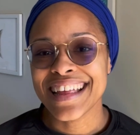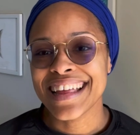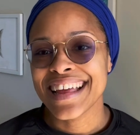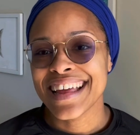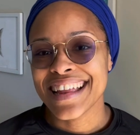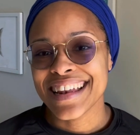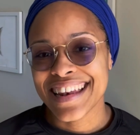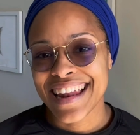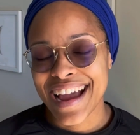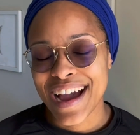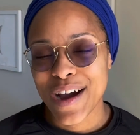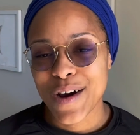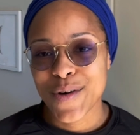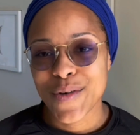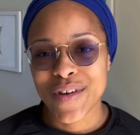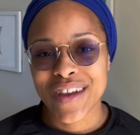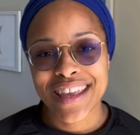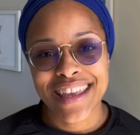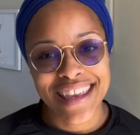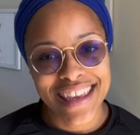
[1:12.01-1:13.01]
Now,
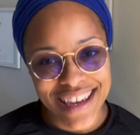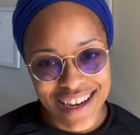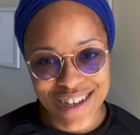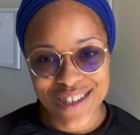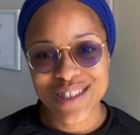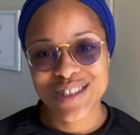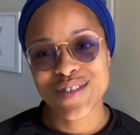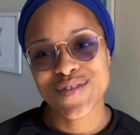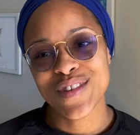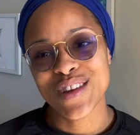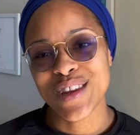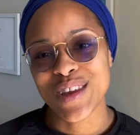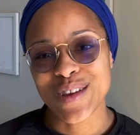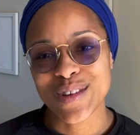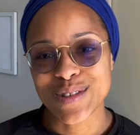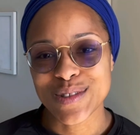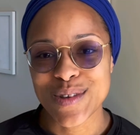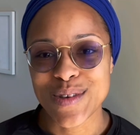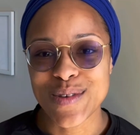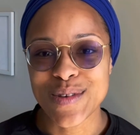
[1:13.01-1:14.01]
here's the video so
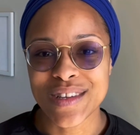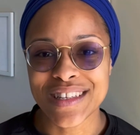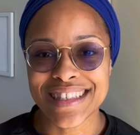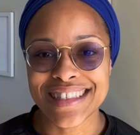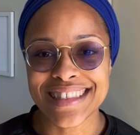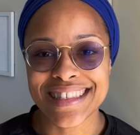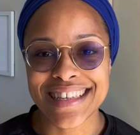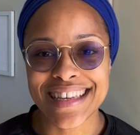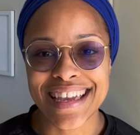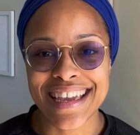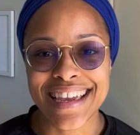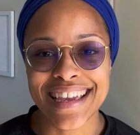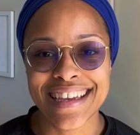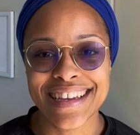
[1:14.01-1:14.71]
you can see.